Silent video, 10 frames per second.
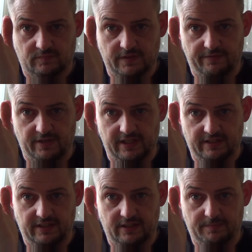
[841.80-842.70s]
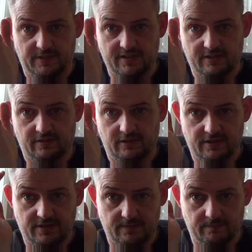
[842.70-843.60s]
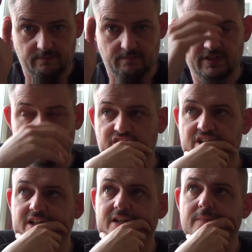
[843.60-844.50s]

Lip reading: if you get any opinions or thoughts, please share,